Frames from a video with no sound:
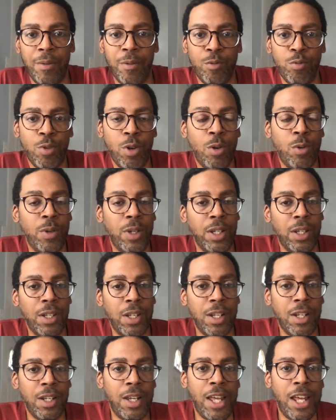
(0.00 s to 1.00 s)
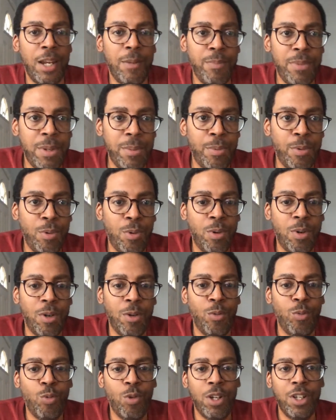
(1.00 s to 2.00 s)
growing, that a lot of people
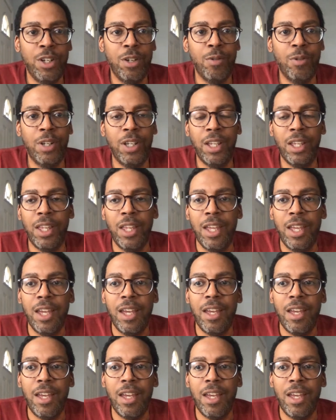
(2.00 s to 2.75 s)
are wondering